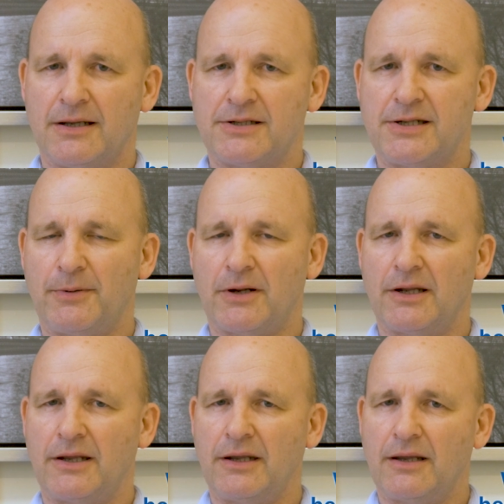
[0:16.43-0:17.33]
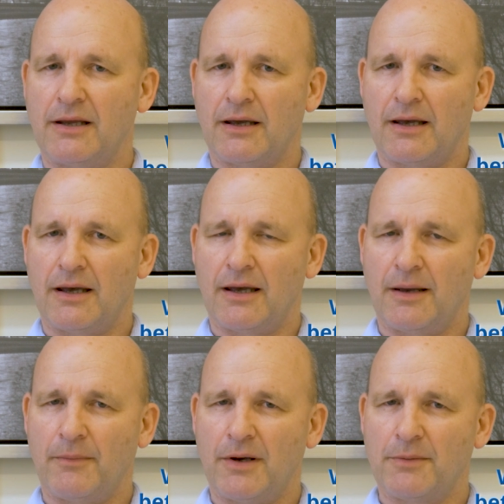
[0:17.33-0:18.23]
Typically,
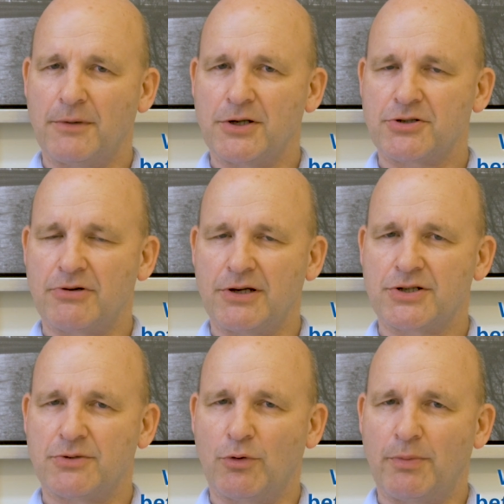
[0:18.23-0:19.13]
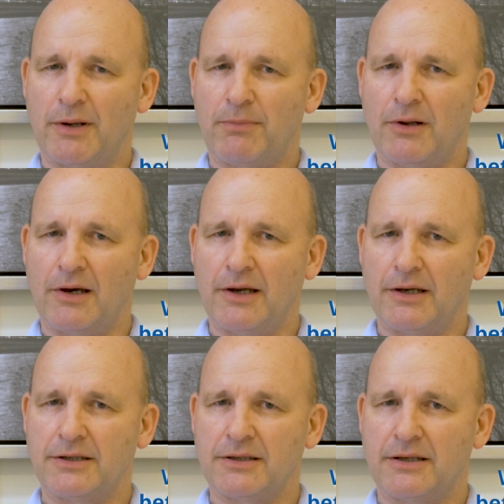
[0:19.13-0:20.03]
administration will be
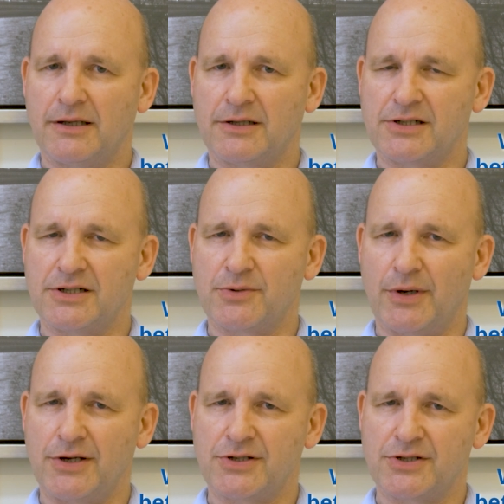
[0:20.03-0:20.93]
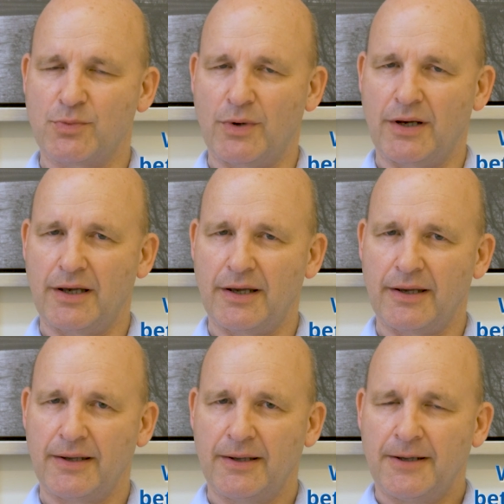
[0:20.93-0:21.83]
applied in situations where